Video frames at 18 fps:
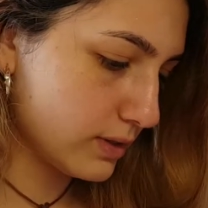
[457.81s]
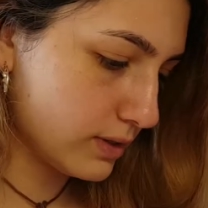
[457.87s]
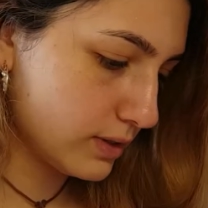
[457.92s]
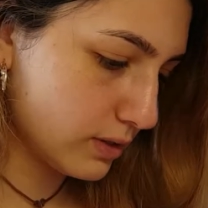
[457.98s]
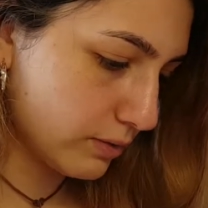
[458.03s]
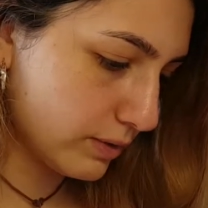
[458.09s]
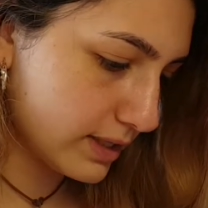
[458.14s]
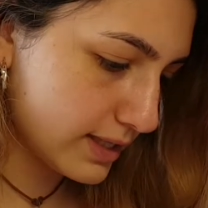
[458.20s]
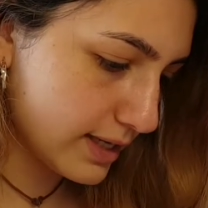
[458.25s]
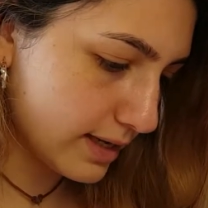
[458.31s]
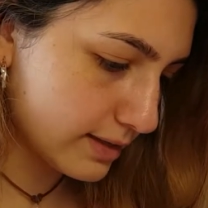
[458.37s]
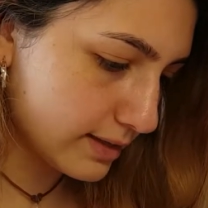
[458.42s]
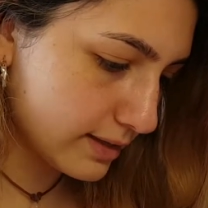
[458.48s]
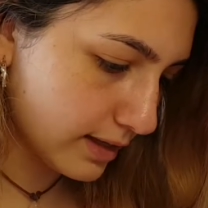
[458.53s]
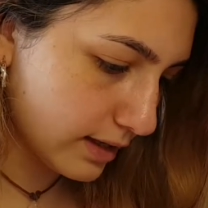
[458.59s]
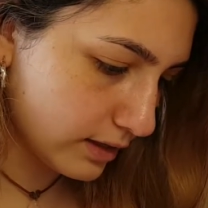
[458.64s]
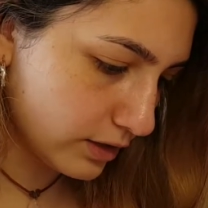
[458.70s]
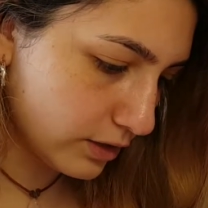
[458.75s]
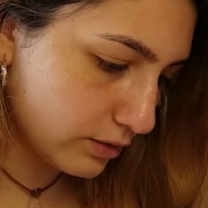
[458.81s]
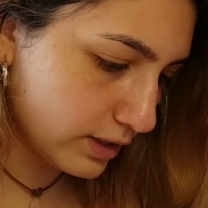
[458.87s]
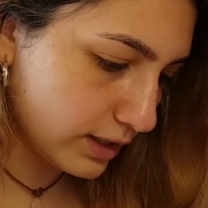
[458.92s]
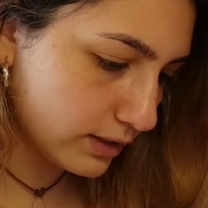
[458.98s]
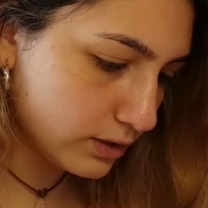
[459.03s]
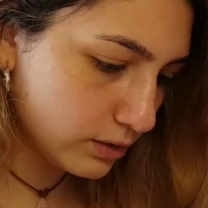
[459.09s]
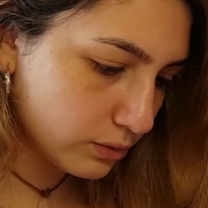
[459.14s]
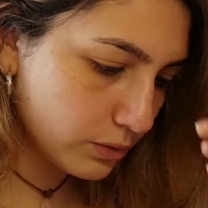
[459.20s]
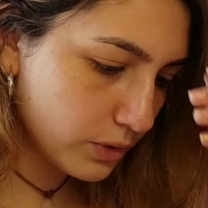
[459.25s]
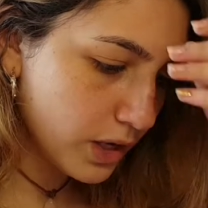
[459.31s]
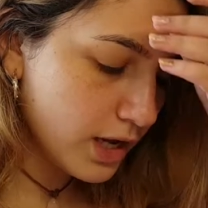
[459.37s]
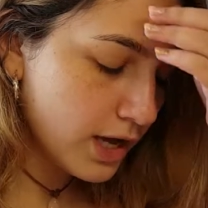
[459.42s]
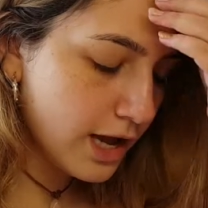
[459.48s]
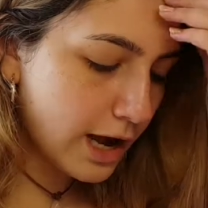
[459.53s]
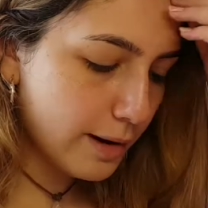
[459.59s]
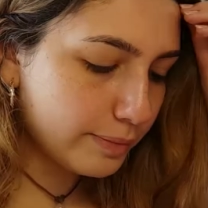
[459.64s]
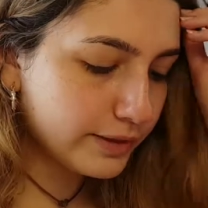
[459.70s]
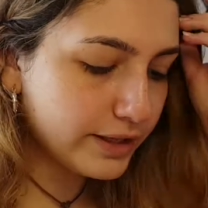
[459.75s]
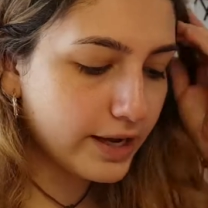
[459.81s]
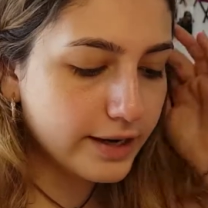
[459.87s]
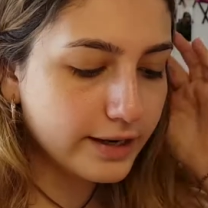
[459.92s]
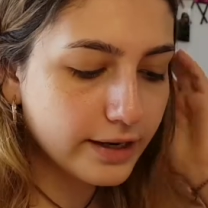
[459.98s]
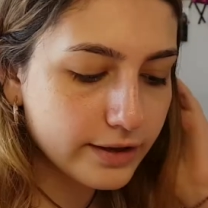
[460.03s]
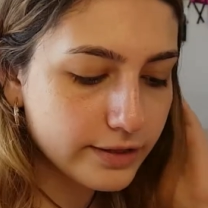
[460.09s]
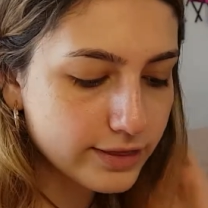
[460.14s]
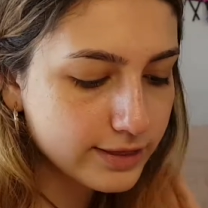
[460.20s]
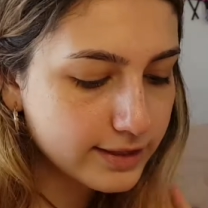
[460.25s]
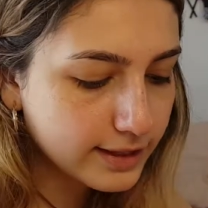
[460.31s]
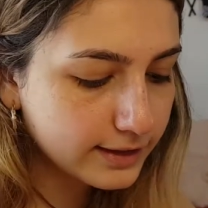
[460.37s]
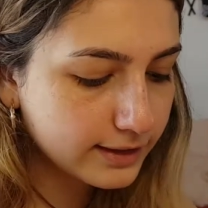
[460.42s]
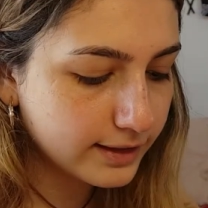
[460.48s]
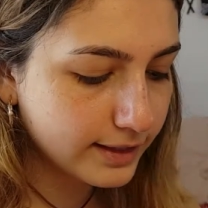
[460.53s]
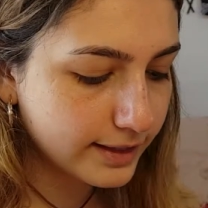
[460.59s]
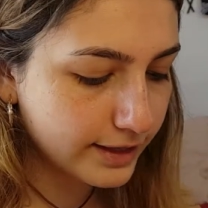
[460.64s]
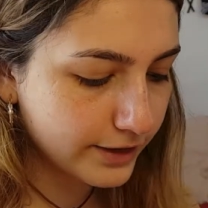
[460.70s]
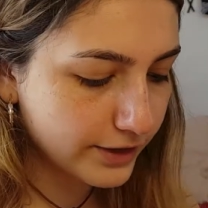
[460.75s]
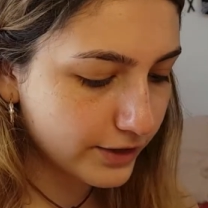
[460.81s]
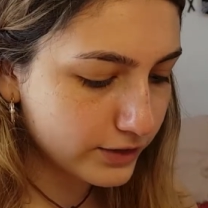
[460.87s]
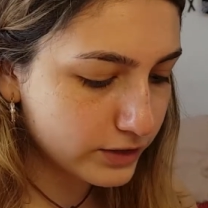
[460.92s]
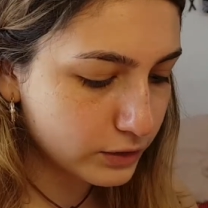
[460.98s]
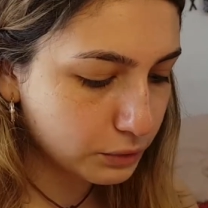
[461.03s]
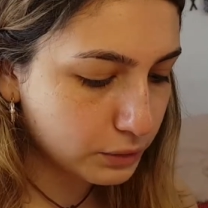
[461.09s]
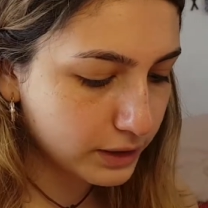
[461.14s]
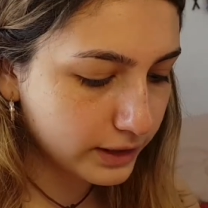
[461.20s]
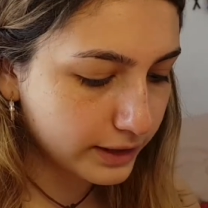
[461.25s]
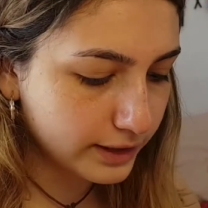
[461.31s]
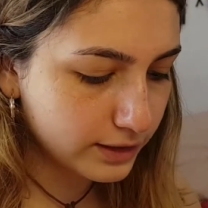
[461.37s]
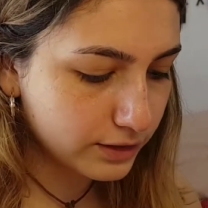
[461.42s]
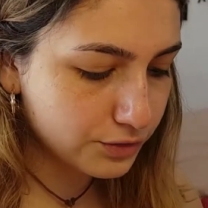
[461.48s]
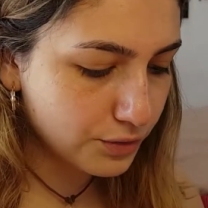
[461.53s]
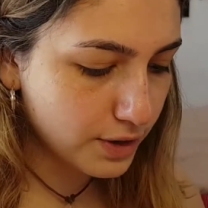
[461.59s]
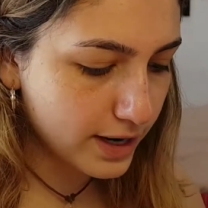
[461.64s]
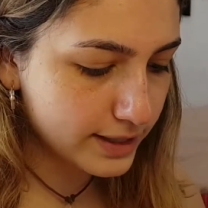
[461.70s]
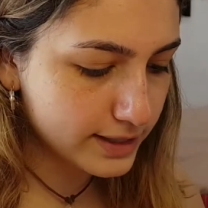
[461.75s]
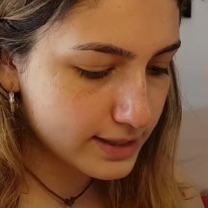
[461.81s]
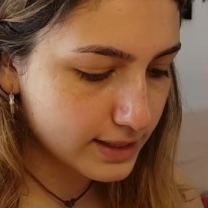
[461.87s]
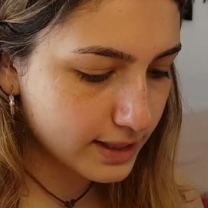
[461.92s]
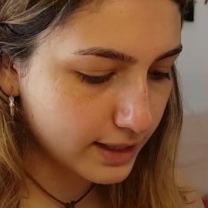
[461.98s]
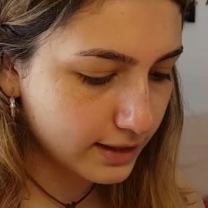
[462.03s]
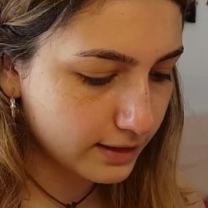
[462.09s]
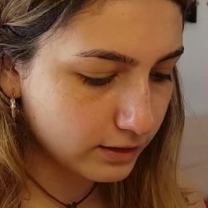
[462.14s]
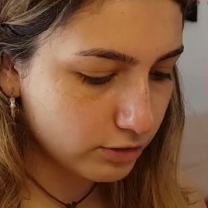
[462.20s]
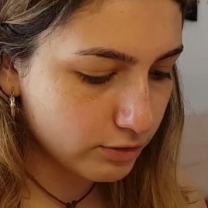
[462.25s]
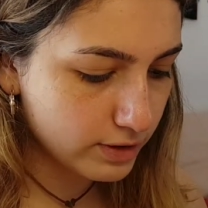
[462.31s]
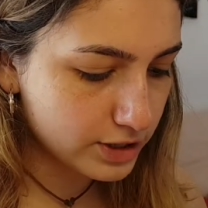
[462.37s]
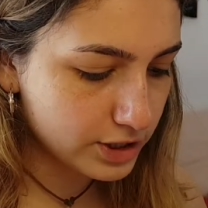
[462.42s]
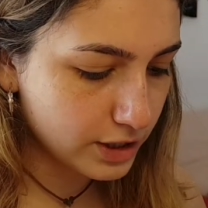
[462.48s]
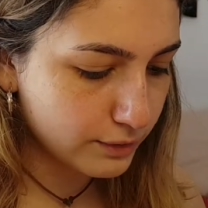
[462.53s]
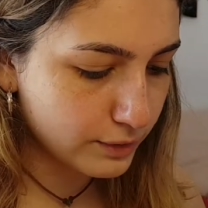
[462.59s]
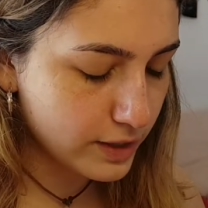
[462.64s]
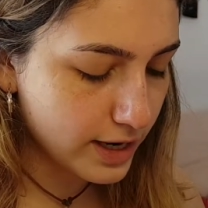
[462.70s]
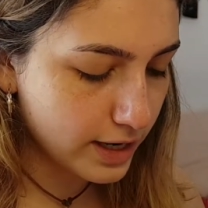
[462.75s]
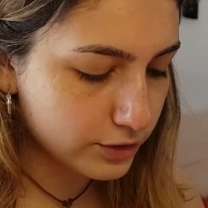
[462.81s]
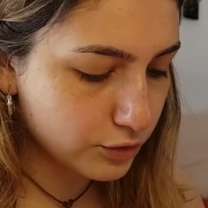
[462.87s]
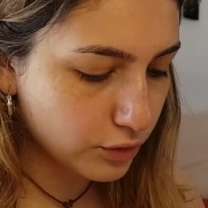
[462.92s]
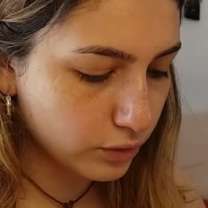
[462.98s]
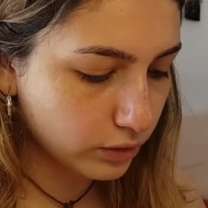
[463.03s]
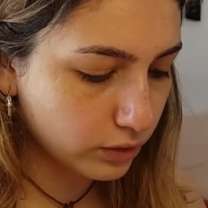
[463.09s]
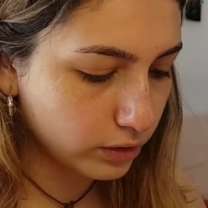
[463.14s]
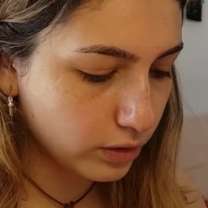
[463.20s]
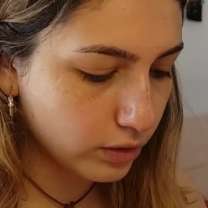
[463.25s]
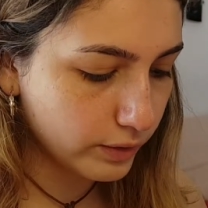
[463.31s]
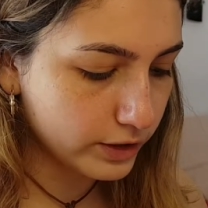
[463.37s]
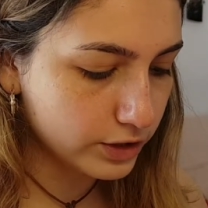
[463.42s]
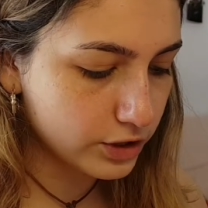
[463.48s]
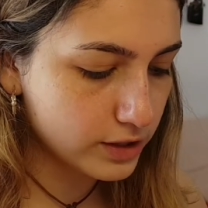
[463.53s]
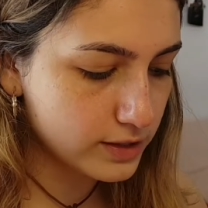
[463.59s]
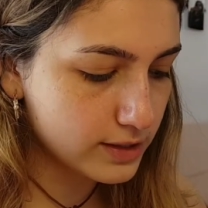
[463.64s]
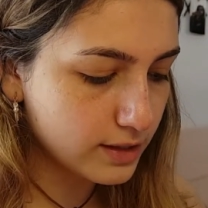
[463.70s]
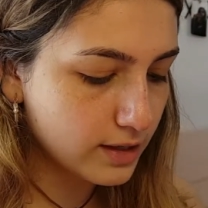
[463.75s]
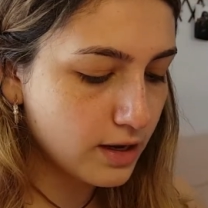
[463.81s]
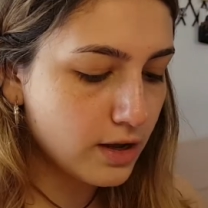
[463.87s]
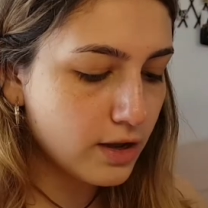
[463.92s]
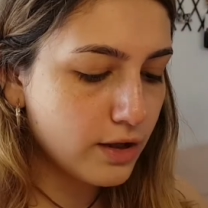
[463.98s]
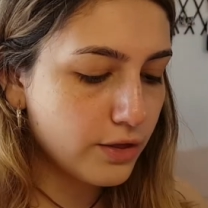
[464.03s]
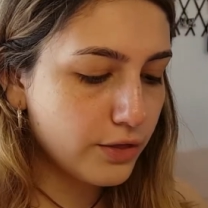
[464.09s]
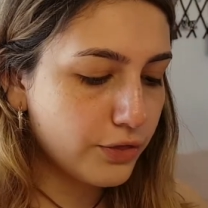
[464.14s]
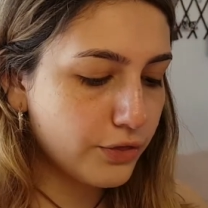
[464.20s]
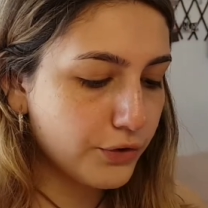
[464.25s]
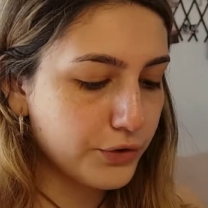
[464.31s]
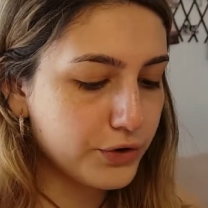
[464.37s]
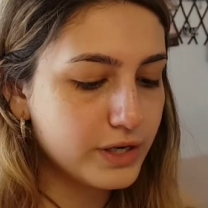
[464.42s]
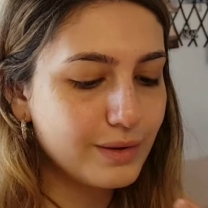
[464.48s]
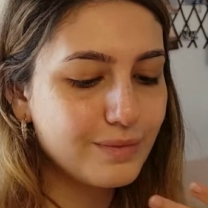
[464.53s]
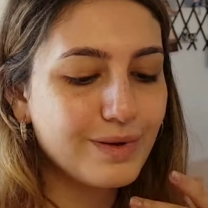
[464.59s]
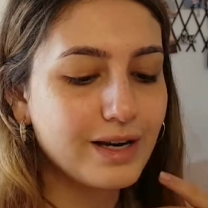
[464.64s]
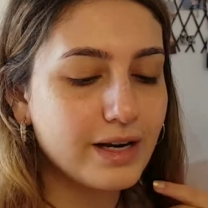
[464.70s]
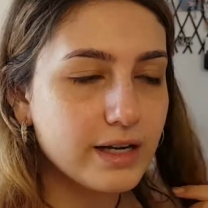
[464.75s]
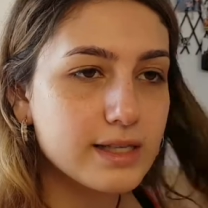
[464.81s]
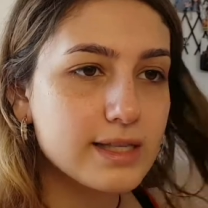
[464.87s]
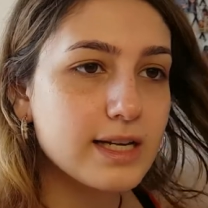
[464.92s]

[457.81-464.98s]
So it says that you need to apply a thin layer to clean dry skin to achieve a natural glow in just 30 minutes.